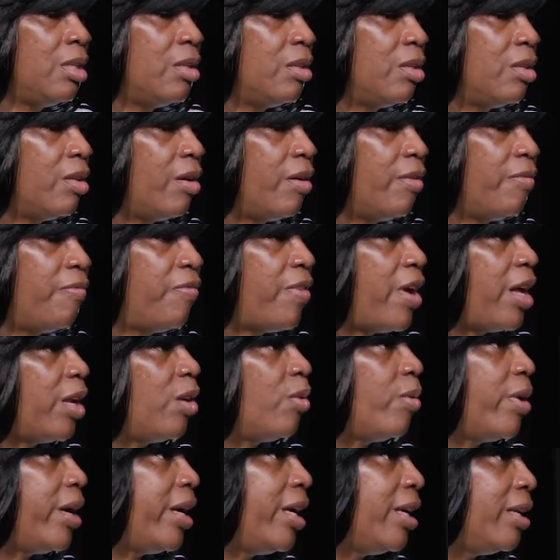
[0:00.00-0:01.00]
the
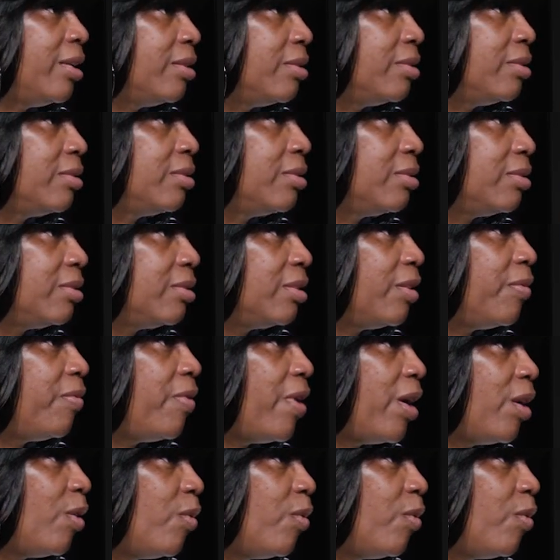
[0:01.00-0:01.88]
Final 8, the Final